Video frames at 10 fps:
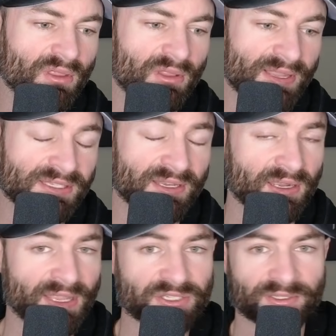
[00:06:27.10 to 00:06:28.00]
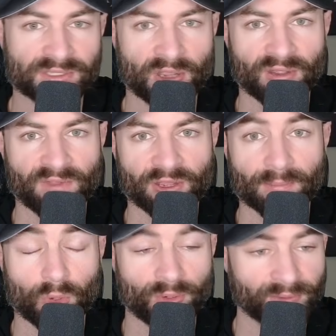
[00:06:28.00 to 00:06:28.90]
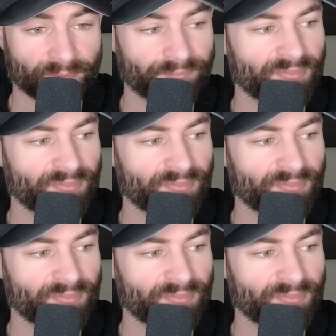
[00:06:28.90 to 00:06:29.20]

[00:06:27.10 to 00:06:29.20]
Like I said, connections are very important.